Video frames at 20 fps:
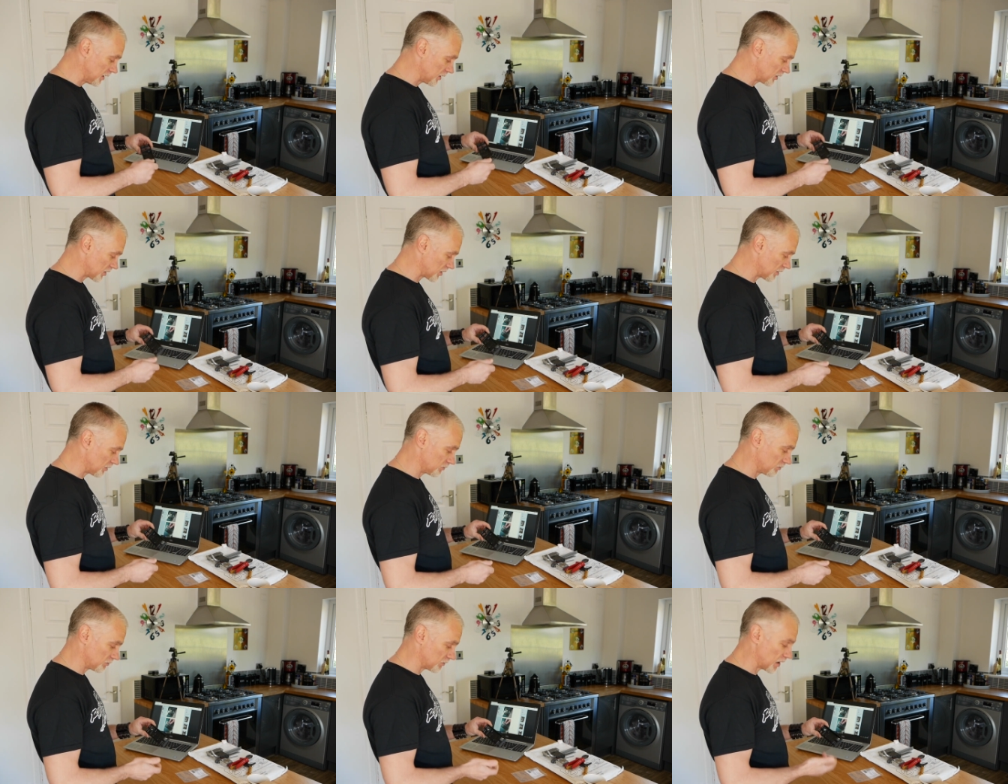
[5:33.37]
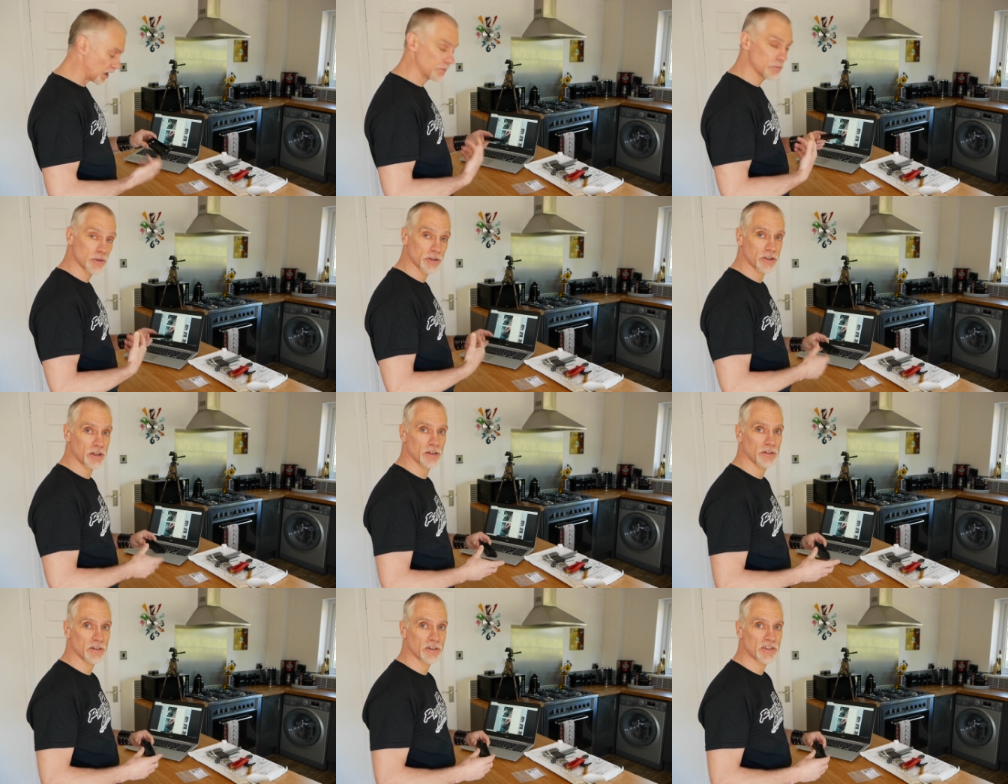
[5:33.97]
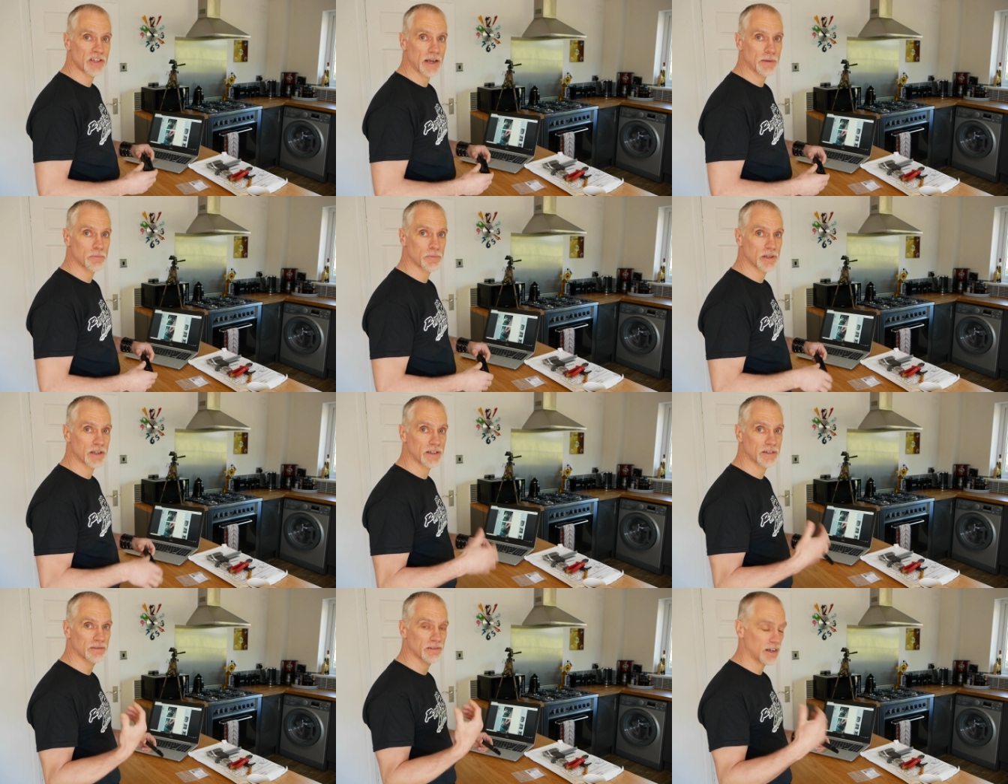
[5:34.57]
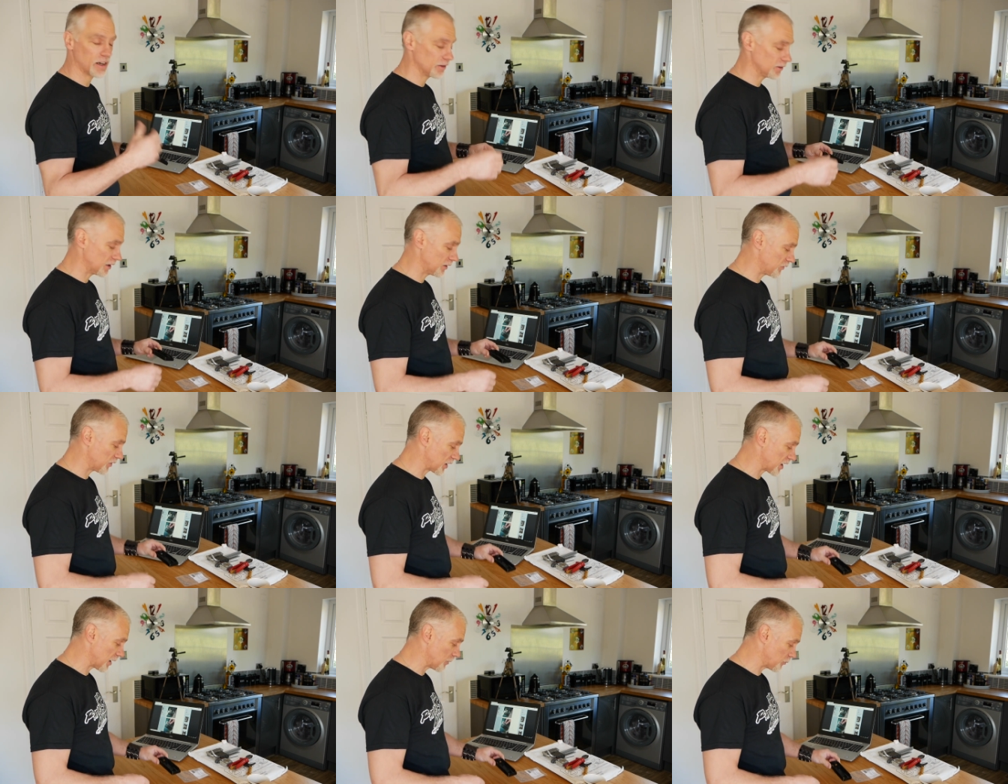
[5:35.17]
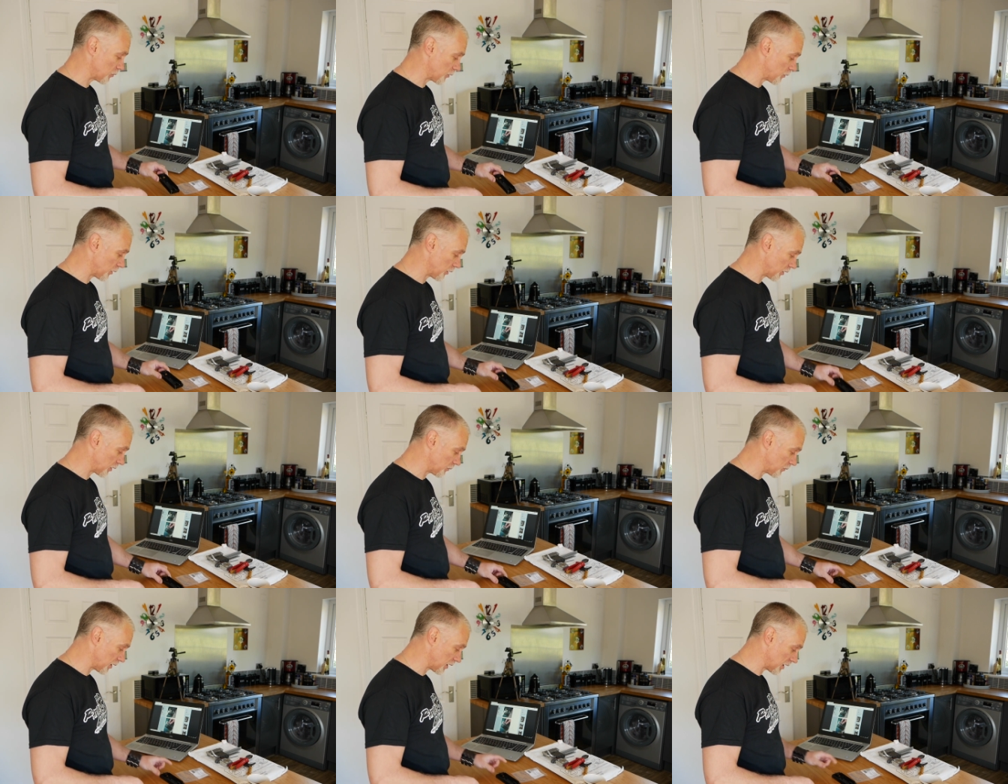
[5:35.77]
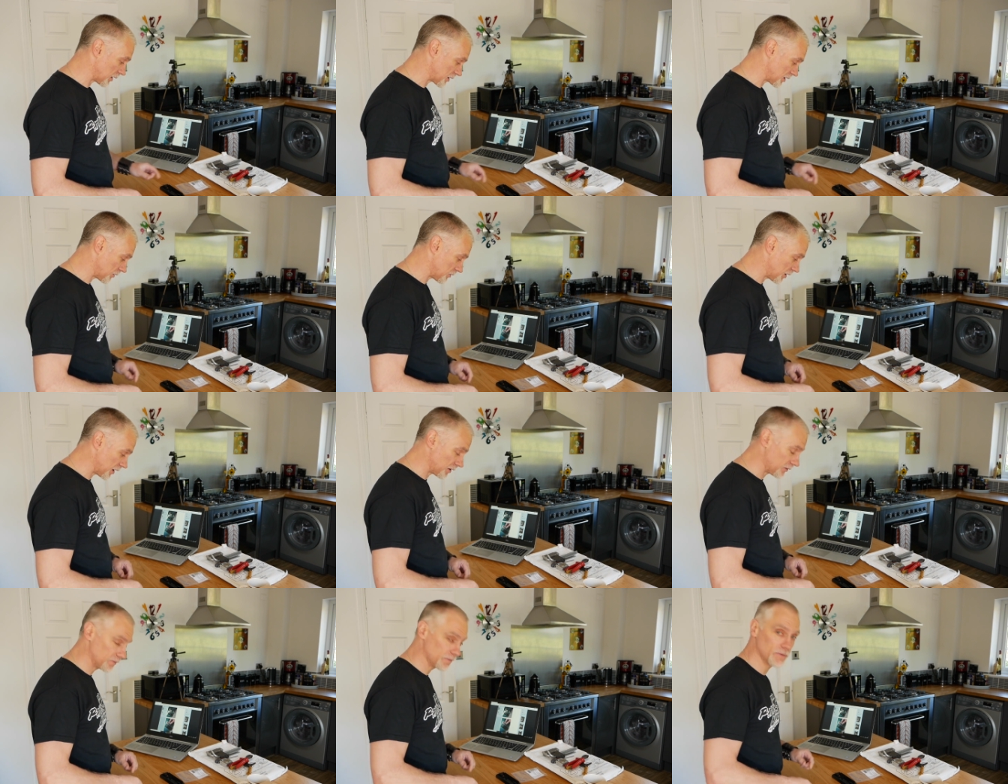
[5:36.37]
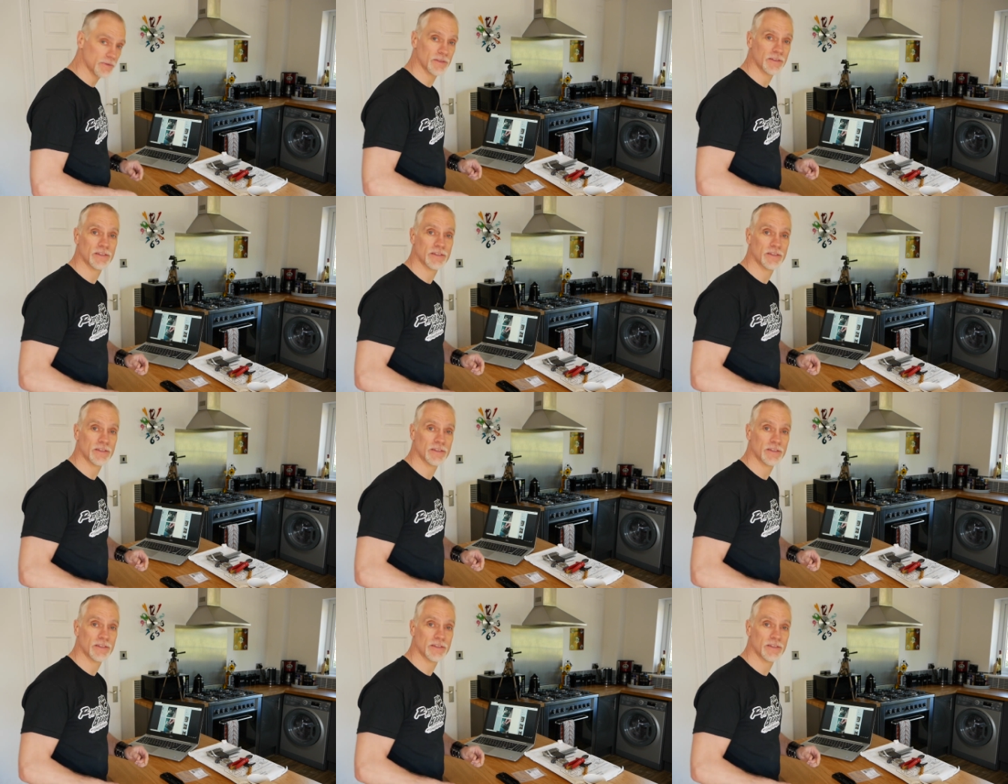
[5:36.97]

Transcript: So I'm just going to assemble it. I'll leave the camera running while I do it.